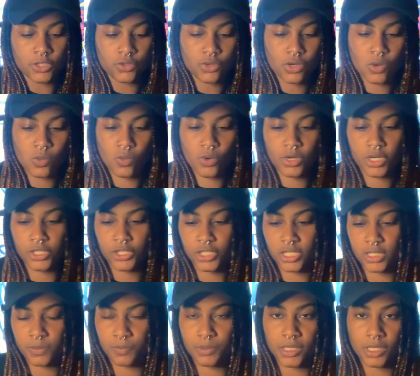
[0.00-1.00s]
you don't want to
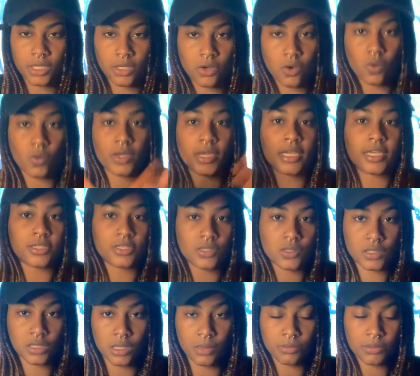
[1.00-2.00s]
just be going
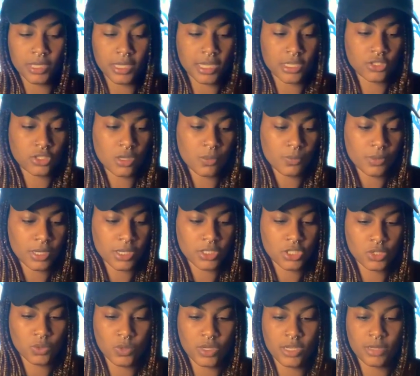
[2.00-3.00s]
into something and jumping
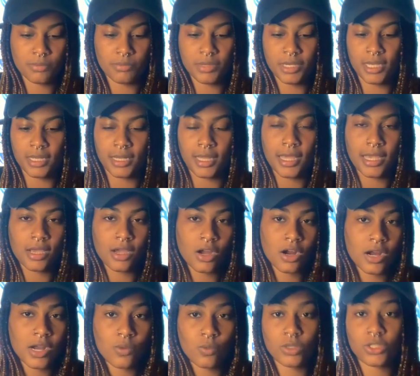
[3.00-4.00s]
into it and being like, all
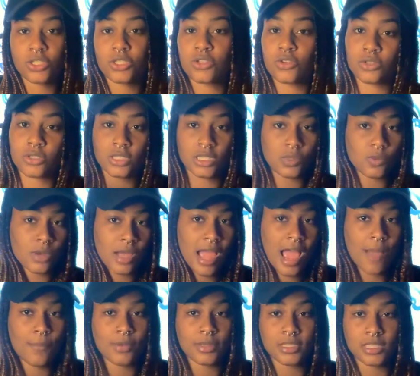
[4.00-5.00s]
right, we're just going to see what
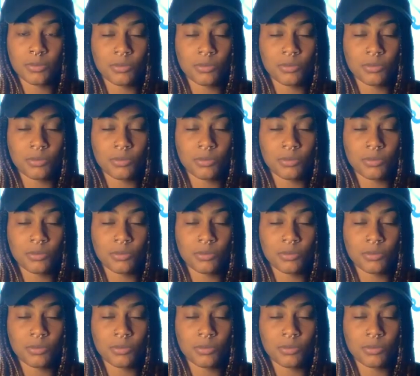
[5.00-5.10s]
happens.